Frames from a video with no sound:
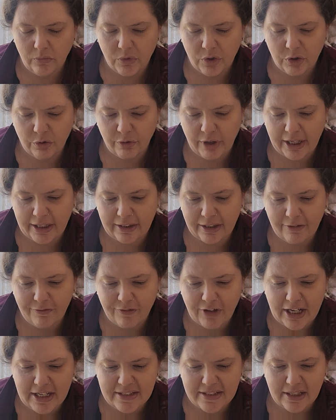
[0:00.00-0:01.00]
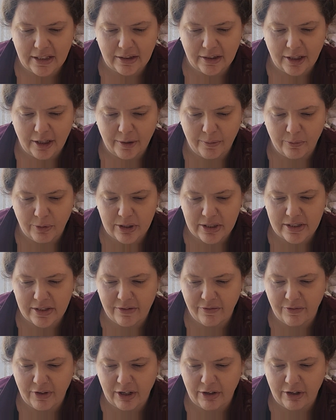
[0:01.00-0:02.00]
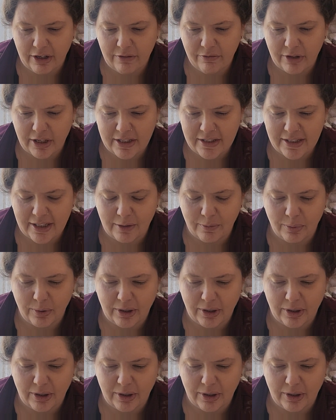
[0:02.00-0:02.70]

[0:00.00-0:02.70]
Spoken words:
Directly facing them was the very resting